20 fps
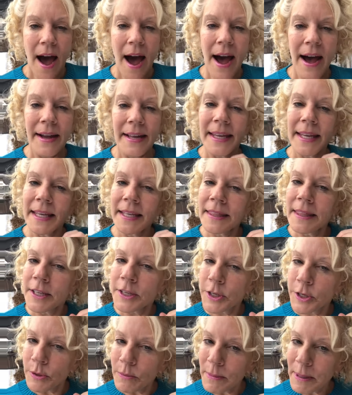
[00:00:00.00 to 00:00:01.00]
Uh, in the
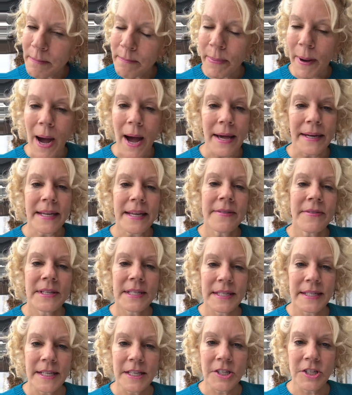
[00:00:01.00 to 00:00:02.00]
human body, the
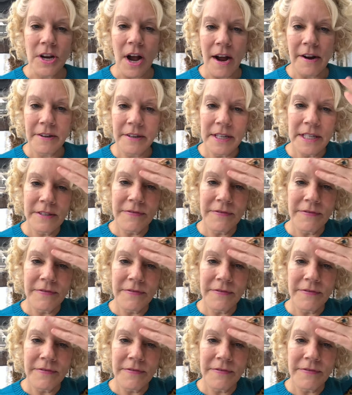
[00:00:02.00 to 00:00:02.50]
sixth chakra